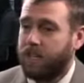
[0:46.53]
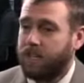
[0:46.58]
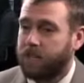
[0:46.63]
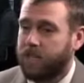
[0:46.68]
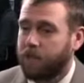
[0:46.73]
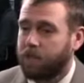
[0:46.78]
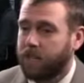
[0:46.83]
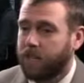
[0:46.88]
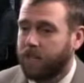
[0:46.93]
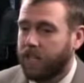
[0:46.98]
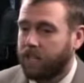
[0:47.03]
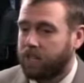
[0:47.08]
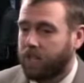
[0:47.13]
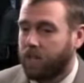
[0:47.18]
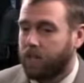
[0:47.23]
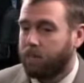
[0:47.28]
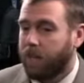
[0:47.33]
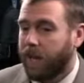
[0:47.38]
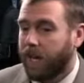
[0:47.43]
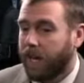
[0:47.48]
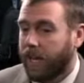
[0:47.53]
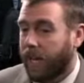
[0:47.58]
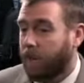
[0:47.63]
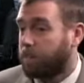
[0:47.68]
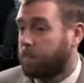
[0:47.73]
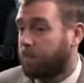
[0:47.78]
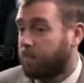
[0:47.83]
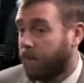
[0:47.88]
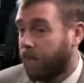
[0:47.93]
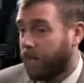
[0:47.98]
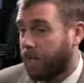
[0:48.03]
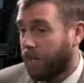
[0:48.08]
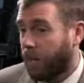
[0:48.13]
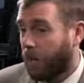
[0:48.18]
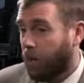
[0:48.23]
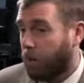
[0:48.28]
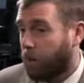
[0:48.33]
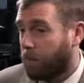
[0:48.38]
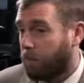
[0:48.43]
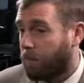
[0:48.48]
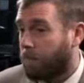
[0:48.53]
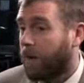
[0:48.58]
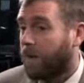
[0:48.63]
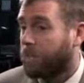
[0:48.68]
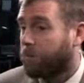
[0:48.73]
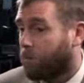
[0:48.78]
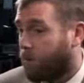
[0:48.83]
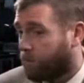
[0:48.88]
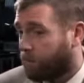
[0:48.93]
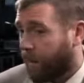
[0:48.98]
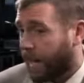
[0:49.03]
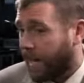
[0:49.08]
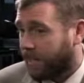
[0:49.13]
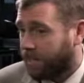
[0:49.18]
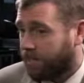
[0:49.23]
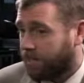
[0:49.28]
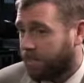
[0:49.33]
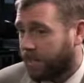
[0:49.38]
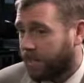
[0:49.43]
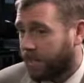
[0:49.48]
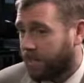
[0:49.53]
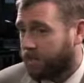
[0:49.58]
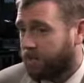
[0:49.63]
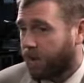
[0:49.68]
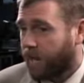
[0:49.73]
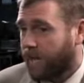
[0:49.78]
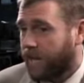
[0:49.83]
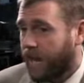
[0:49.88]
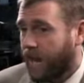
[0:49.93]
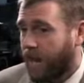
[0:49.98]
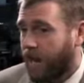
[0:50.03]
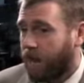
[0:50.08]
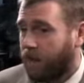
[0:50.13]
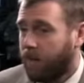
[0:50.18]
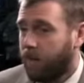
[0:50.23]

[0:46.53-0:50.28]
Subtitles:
something that's going to make IP video much more practical than it is right now.